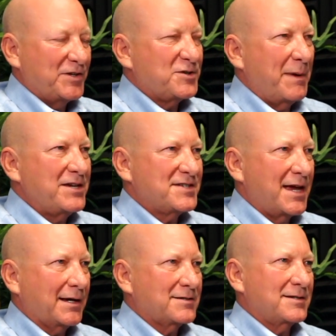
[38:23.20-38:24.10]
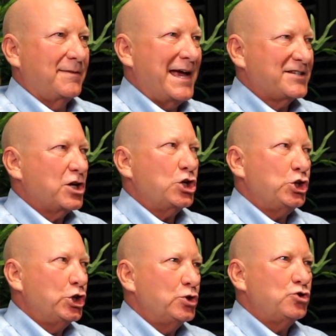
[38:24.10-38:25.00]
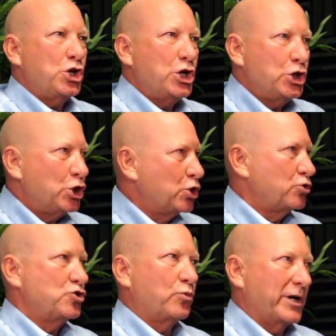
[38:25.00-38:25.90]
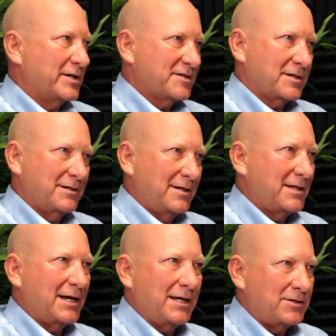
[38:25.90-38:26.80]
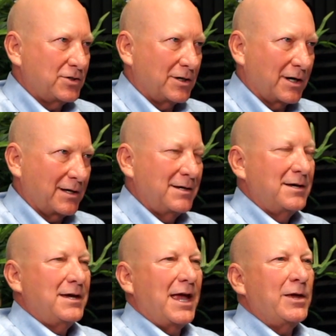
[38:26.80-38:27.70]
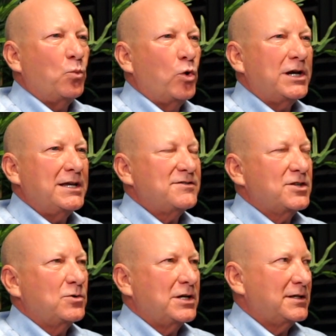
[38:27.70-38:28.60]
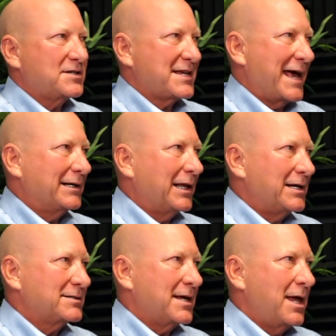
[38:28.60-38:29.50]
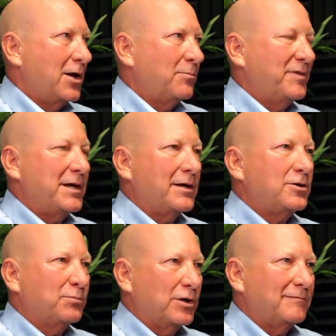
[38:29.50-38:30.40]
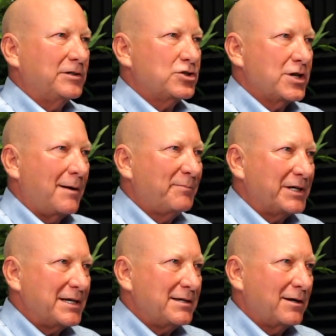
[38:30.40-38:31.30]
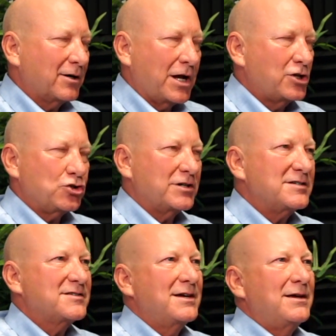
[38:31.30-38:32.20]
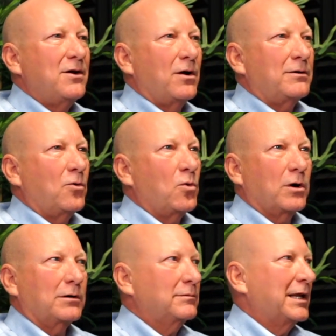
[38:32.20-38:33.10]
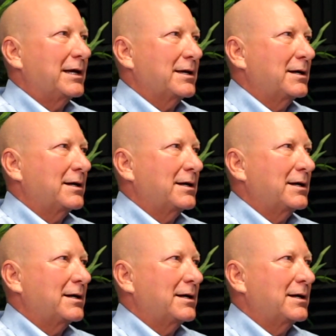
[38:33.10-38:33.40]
SpaceX, that's a huge risk that he took. And what he's doing in the satellite to help the underprivileged company or countries, or like